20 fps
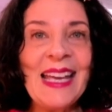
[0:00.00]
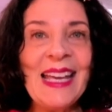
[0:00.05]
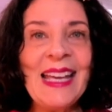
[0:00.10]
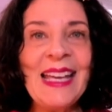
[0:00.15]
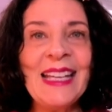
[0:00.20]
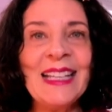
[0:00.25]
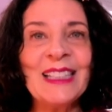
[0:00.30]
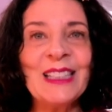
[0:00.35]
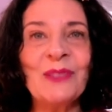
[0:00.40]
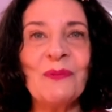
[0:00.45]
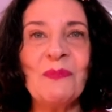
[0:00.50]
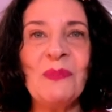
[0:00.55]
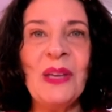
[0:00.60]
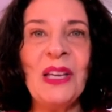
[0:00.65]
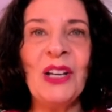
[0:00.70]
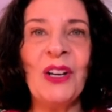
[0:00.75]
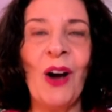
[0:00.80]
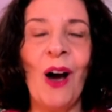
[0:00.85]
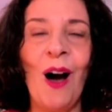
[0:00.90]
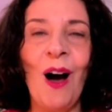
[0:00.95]
is
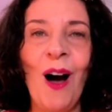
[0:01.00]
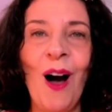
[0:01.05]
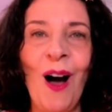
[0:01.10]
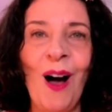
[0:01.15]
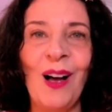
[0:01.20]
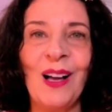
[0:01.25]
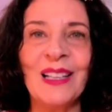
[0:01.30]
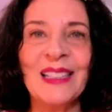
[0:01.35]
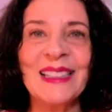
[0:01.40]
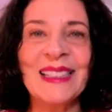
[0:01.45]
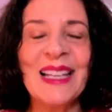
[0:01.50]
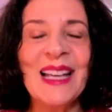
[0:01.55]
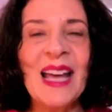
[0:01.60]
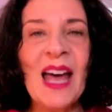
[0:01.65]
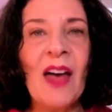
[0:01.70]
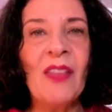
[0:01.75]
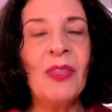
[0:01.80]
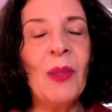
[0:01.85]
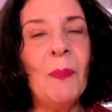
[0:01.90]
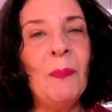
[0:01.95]
because
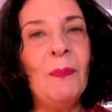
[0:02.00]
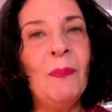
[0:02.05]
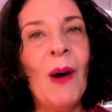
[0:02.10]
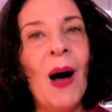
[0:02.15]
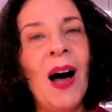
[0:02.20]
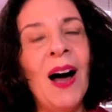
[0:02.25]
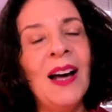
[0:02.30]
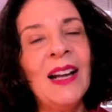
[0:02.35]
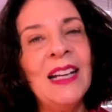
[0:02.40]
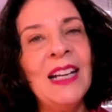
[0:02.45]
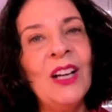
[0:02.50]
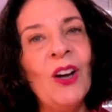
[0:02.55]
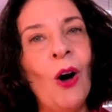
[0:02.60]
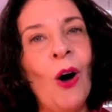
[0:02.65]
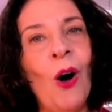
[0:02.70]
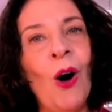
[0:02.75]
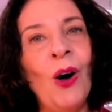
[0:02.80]
the body